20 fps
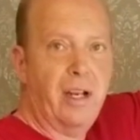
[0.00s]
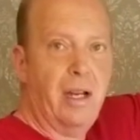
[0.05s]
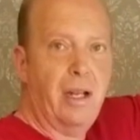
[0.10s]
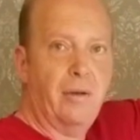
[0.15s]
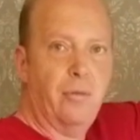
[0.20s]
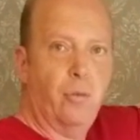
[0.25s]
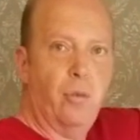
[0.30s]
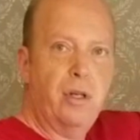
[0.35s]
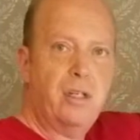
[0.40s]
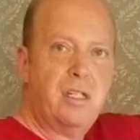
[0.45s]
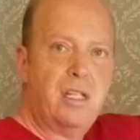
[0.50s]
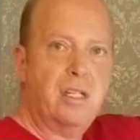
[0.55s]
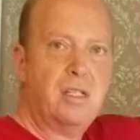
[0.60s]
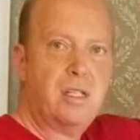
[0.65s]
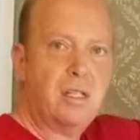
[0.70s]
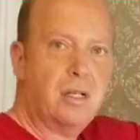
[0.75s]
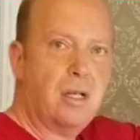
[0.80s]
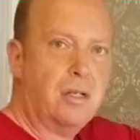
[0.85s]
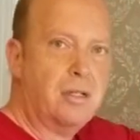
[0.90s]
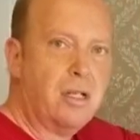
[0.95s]
And once this
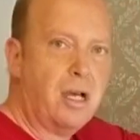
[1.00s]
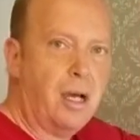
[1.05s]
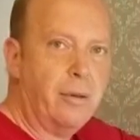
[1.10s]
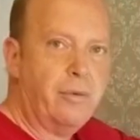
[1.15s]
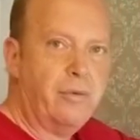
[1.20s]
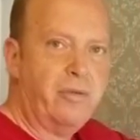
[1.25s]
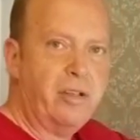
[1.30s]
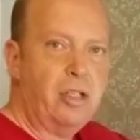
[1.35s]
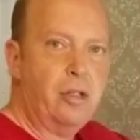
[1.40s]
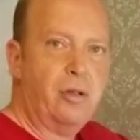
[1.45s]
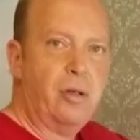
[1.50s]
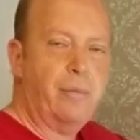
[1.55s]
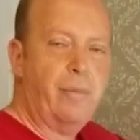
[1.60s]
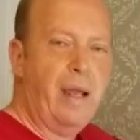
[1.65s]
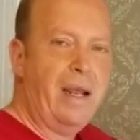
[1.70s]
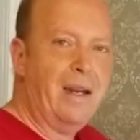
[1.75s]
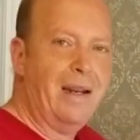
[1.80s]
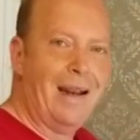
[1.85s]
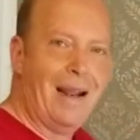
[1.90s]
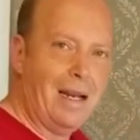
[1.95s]
is on top of it, you can
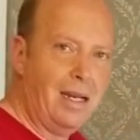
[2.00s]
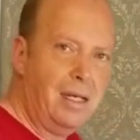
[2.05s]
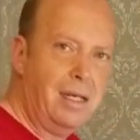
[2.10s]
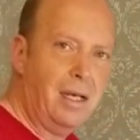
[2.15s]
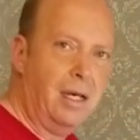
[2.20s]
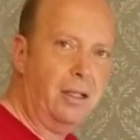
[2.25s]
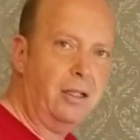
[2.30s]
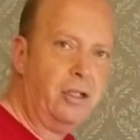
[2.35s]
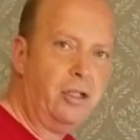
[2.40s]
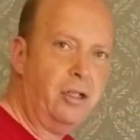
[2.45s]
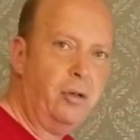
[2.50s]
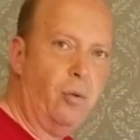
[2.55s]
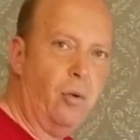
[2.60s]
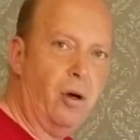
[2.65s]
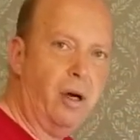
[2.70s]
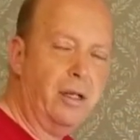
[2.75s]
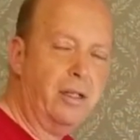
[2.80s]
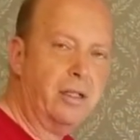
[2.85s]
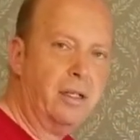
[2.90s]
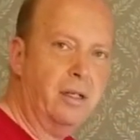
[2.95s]
paint it any color you
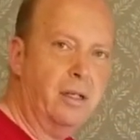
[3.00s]
want.